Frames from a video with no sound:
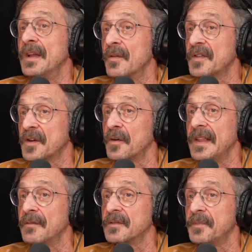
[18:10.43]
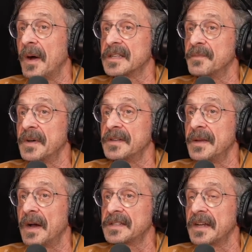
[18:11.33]
skirting the responsibility
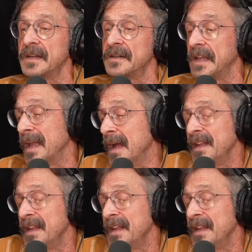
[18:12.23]
by saying like,